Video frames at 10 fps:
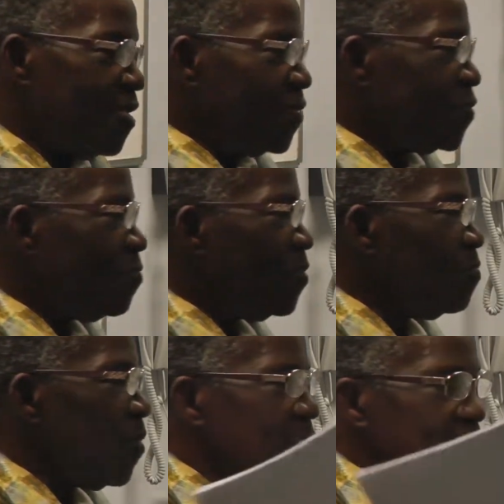So we
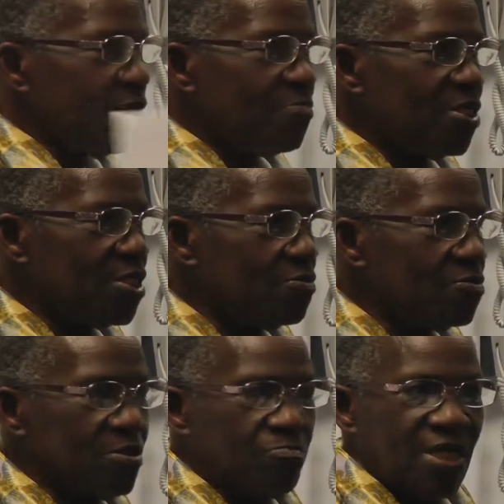went up and
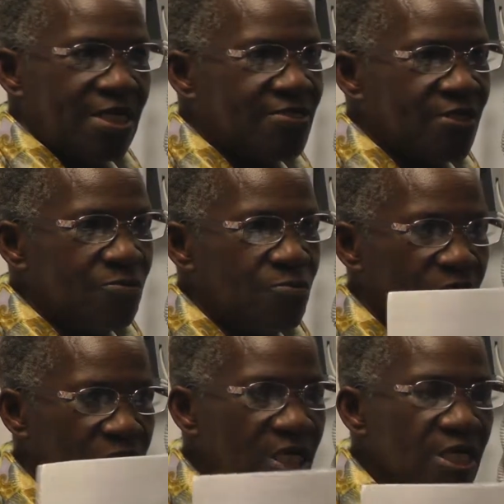down the place, and
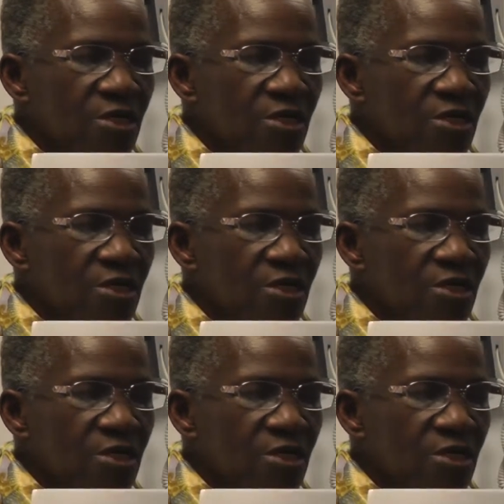we